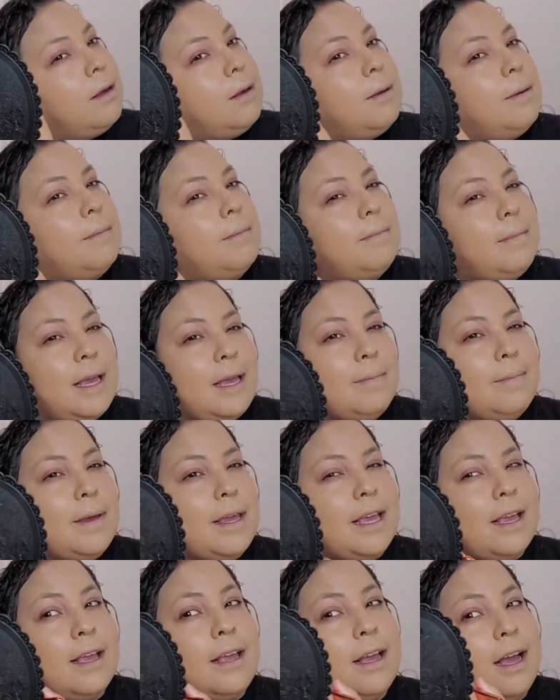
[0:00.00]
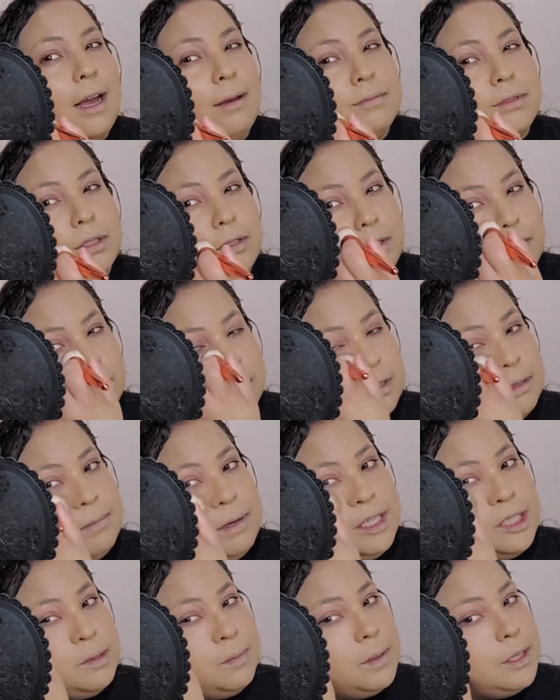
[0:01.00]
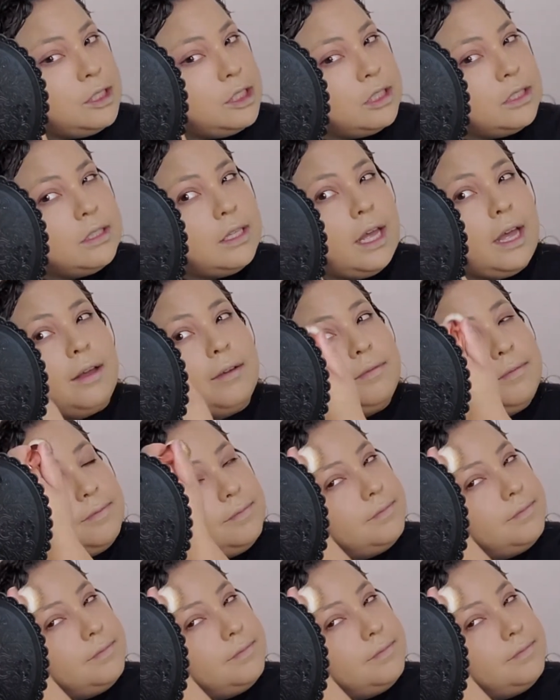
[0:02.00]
Maybe. I'm so used to my sponges that